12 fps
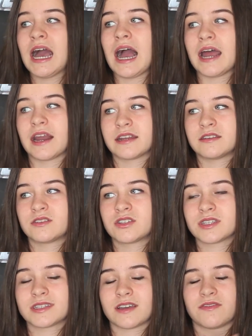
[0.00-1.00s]
and I'm
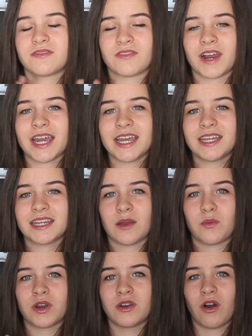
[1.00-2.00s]
just afraid that
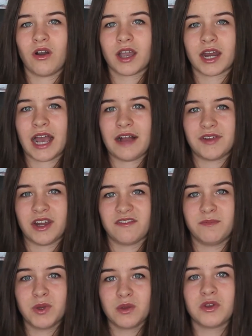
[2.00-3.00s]
we're not going to have
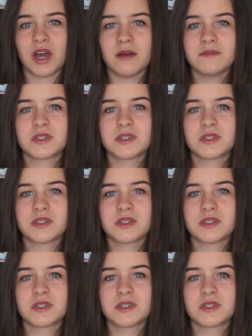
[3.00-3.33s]
enough build up,